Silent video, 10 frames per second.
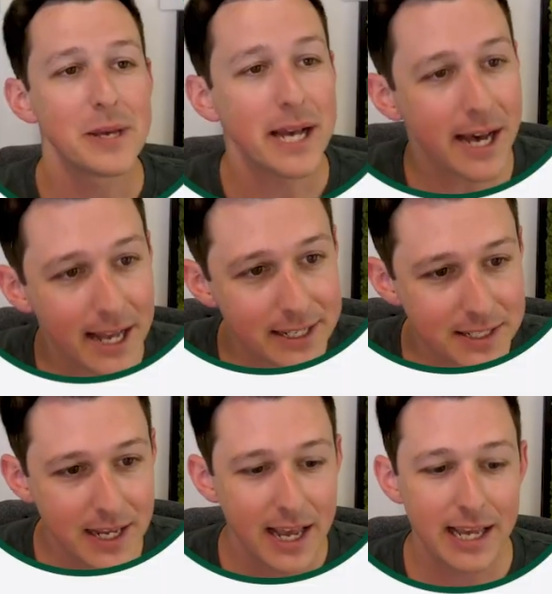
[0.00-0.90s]

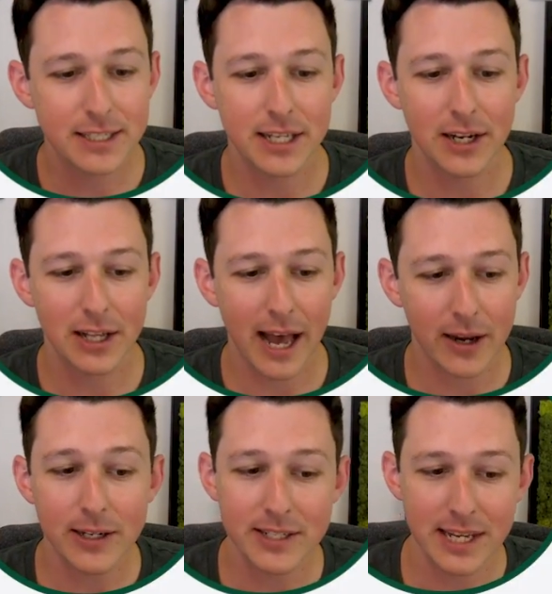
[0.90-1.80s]
because it's going to allow
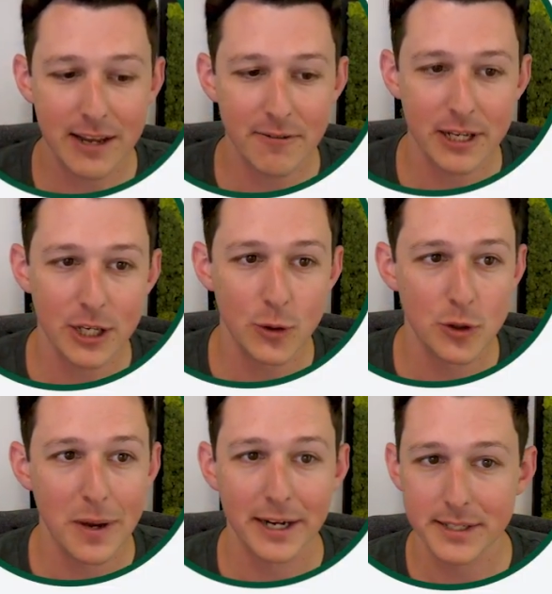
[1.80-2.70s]
you to save a
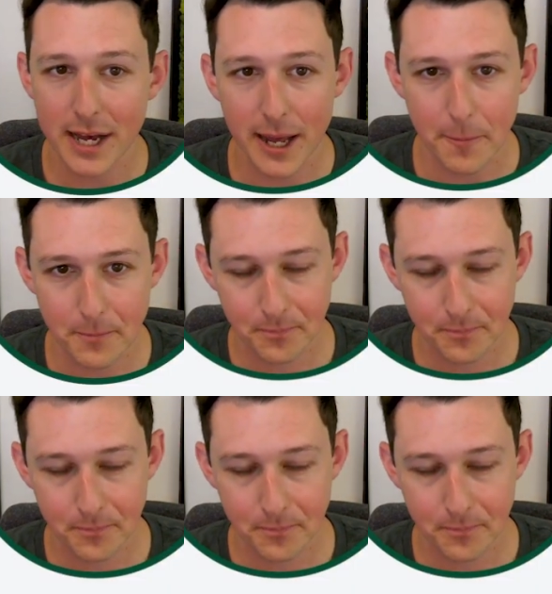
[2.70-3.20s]
huge amount of time.